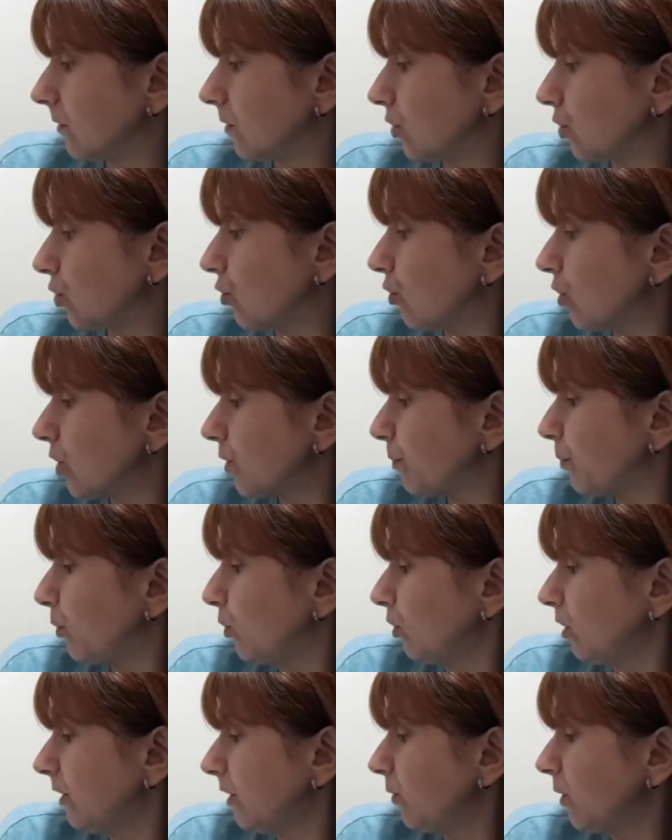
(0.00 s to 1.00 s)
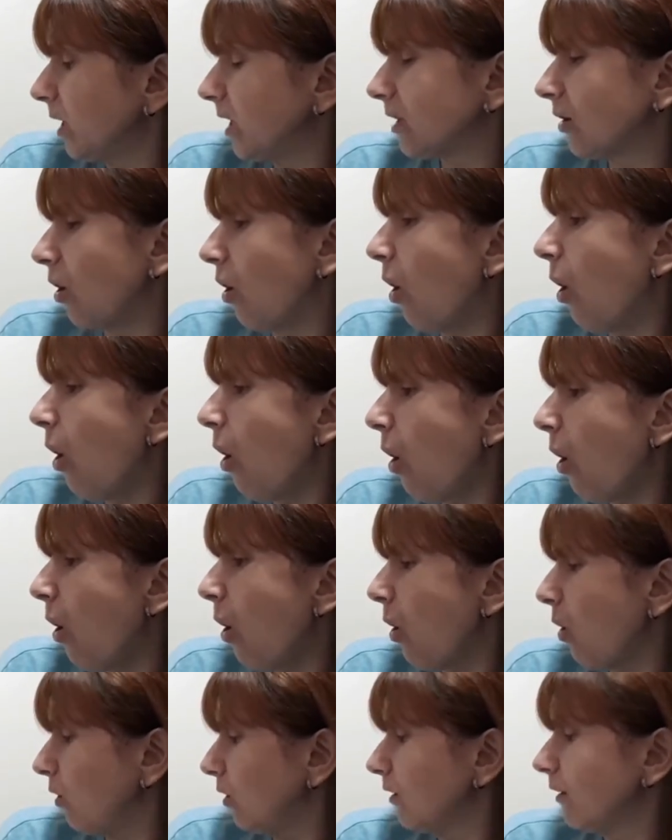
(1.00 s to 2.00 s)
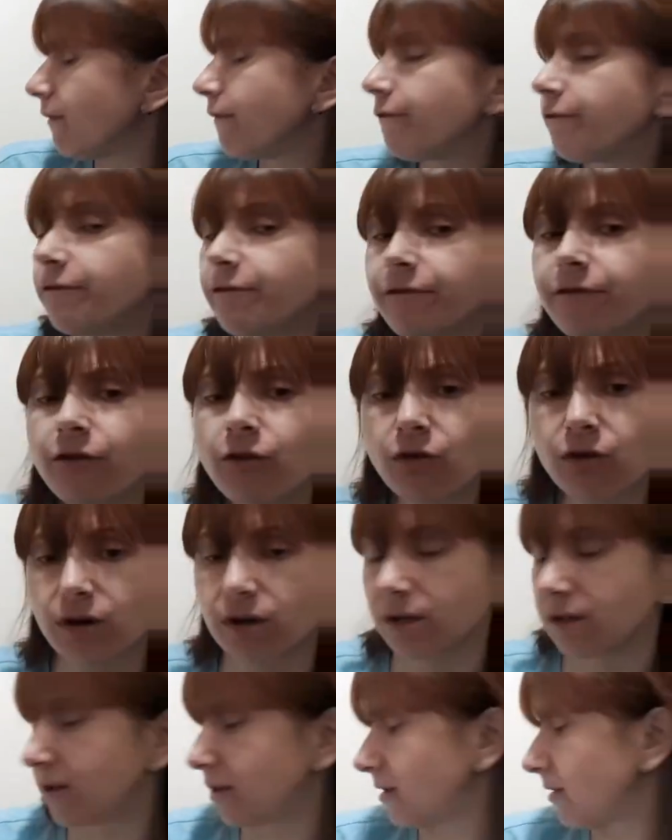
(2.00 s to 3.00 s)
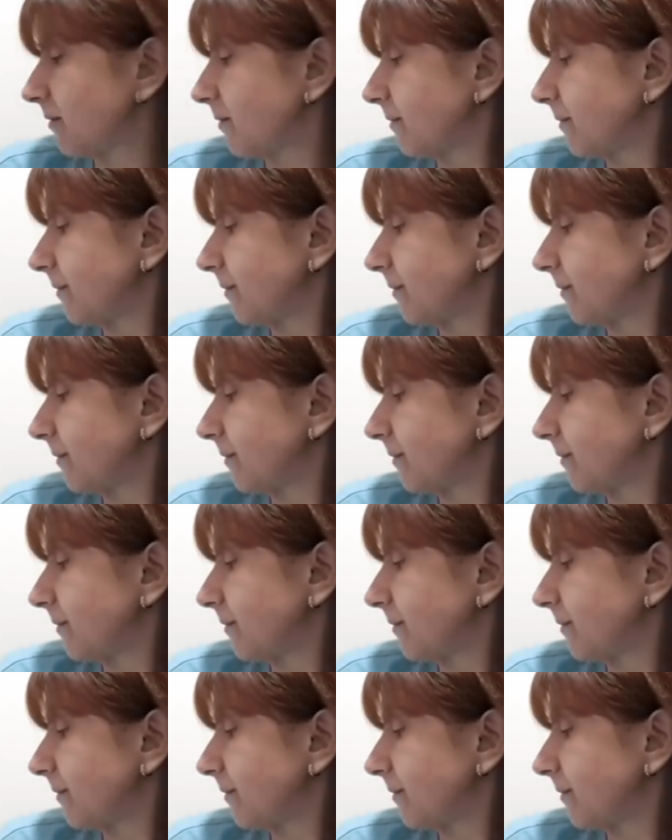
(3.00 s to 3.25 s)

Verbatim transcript: George pulled with all force.